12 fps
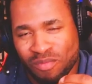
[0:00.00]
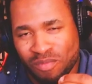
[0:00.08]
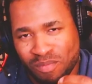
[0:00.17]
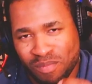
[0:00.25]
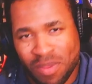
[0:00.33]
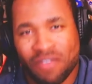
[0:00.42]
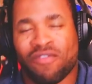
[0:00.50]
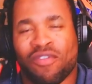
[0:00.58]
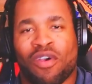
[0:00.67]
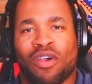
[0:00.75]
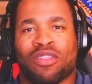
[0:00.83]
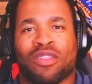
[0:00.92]

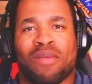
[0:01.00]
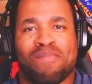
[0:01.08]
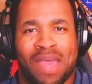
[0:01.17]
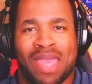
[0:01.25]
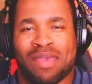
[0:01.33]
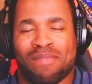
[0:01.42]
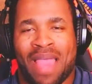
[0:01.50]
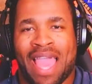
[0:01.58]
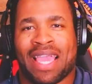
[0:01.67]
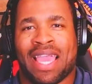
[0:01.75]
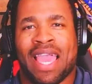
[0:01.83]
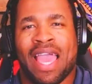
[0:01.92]
before the Big
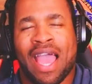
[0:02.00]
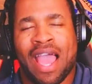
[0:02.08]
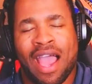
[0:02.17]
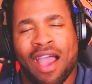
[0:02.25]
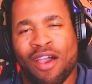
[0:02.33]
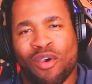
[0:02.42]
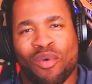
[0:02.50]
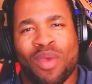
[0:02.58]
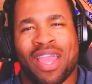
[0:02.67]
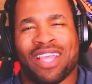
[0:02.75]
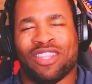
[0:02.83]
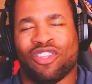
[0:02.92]
Bang, how
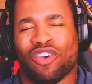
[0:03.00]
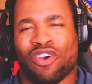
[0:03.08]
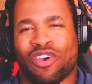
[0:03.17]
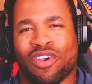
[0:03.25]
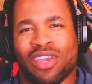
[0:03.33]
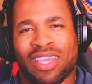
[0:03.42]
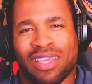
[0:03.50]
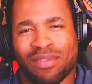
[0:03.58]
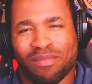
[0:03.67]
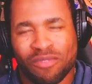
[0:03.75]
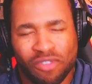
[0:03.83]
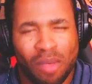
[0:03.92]
were the
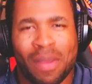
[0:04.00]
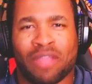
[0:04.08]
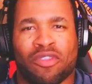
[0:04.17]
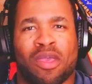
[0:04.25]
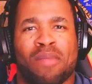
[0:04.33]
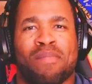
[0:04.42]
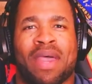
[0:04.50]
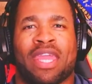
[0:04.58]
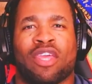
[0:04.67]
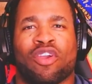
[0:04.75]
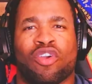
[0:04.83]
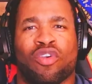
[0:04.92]
subatomic
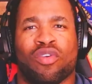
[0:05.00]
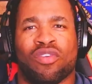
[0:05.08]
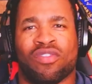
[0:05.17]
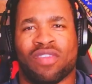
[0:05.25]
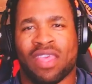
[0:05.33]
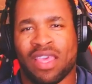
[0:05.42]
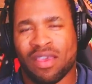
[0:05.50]
particles